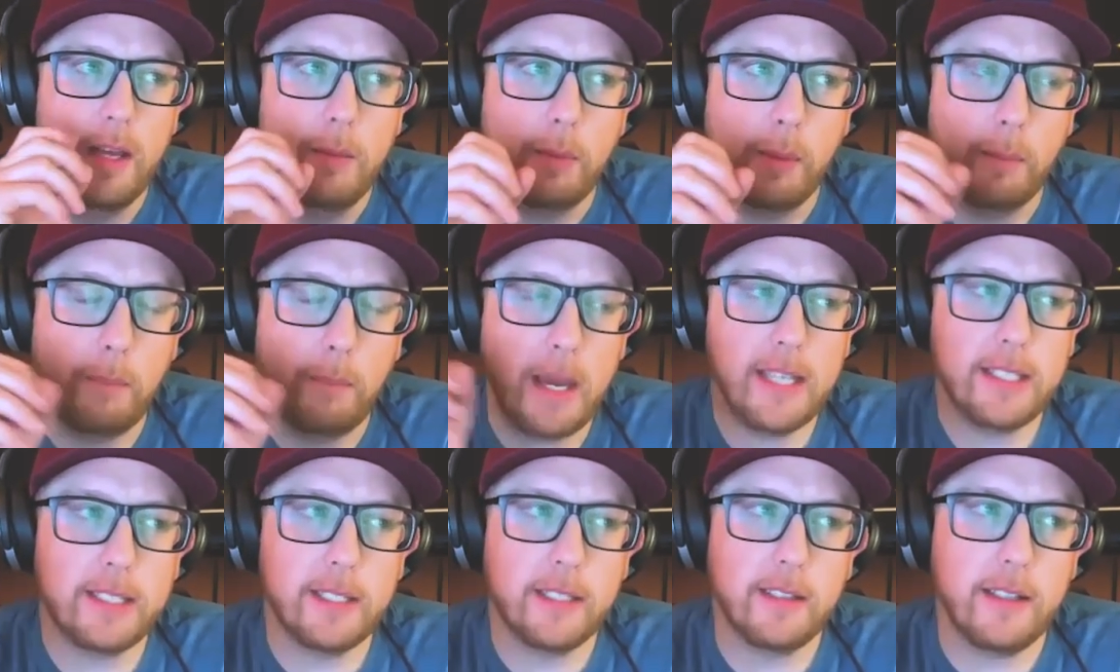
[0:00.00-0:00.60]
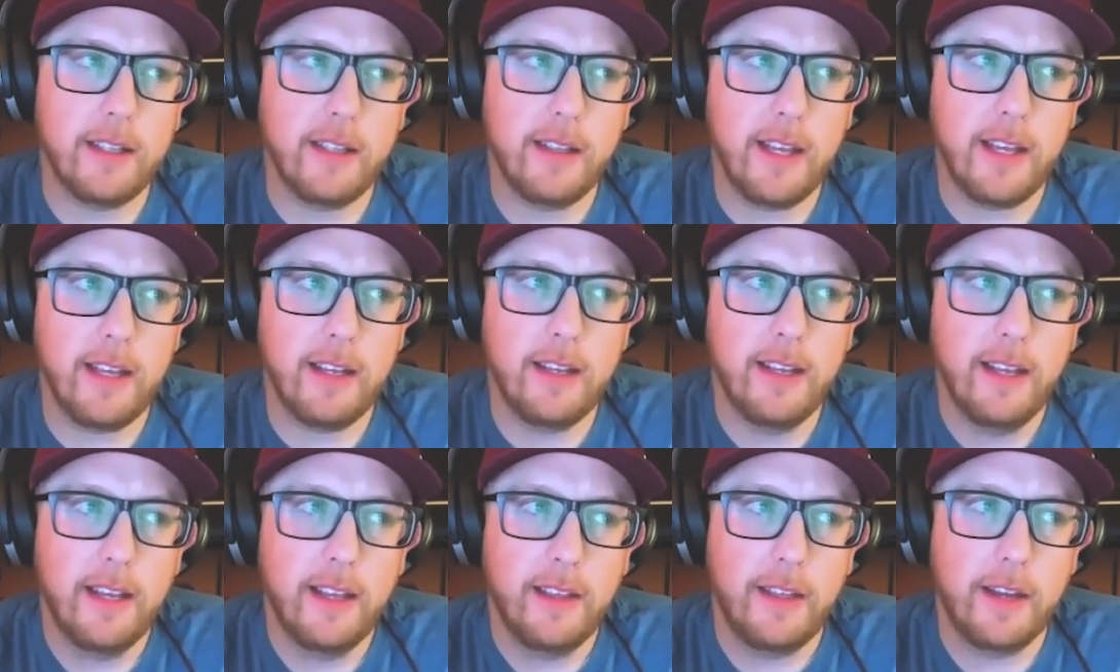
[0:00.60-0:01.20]
But yeah. basically,
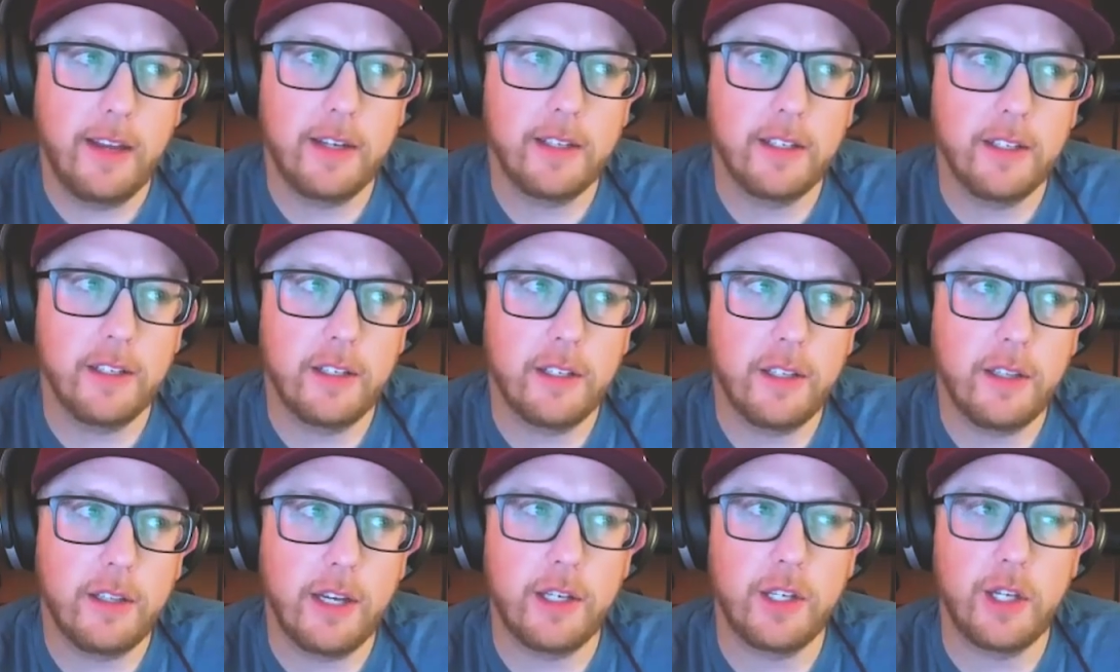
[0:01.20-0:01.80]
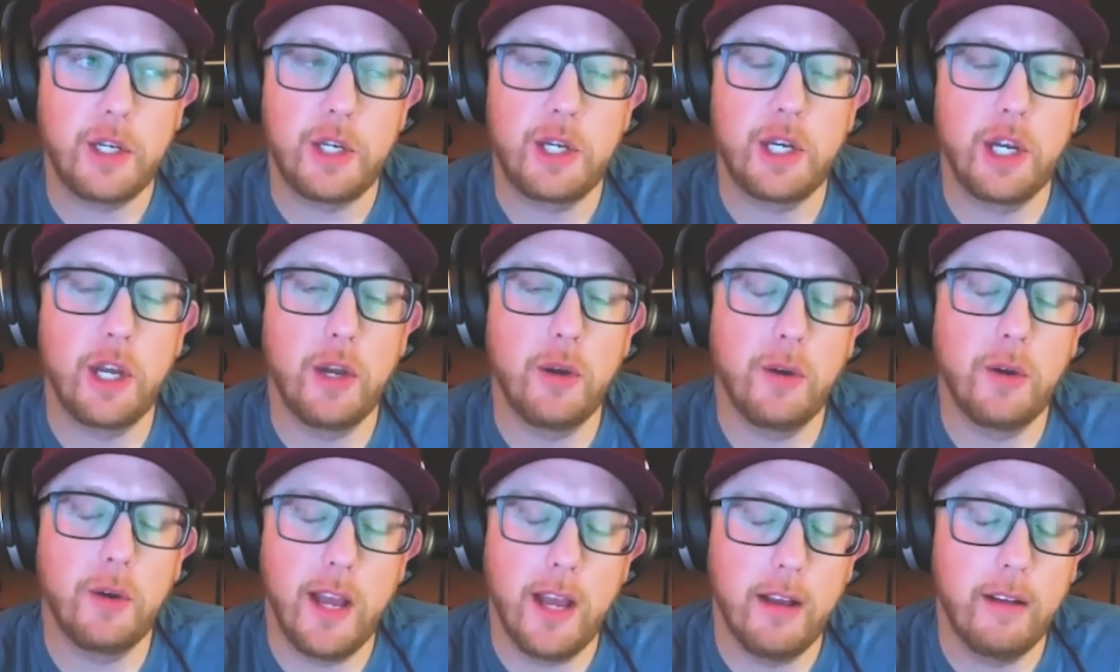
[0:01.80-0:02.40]
then there's a there's a
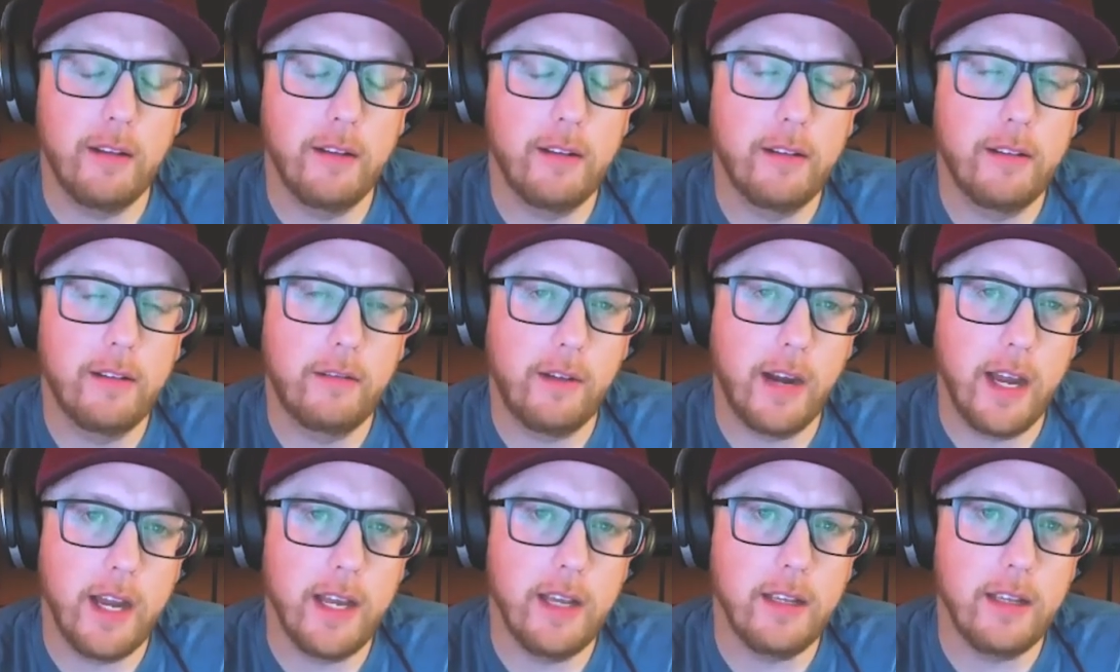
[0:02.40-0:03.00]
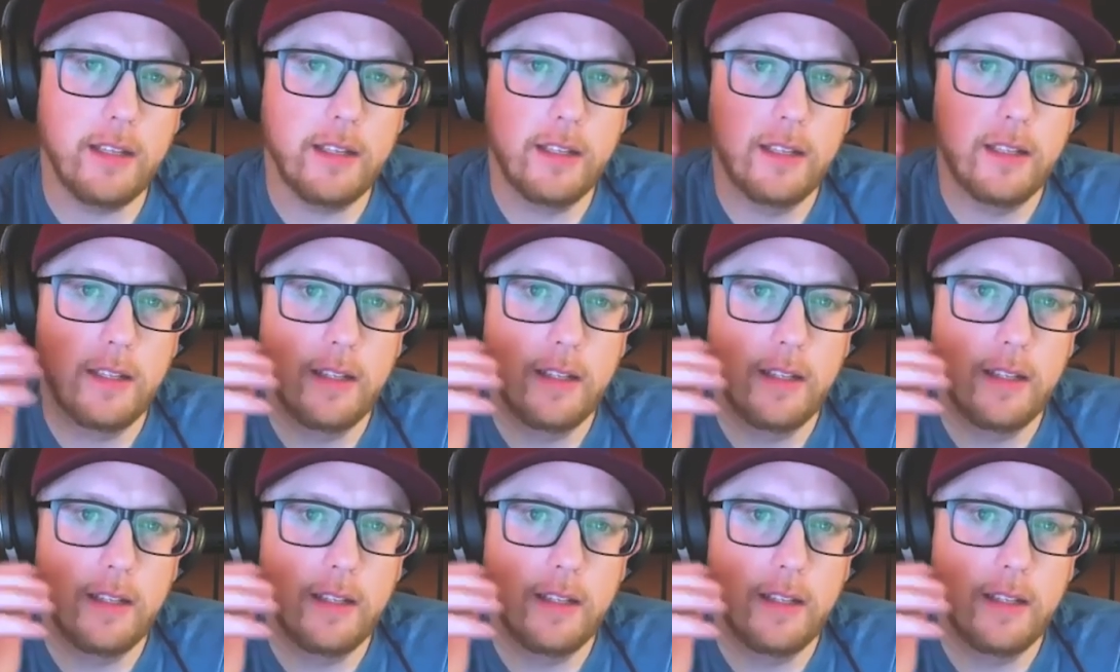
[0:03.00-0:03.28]
showdown, right?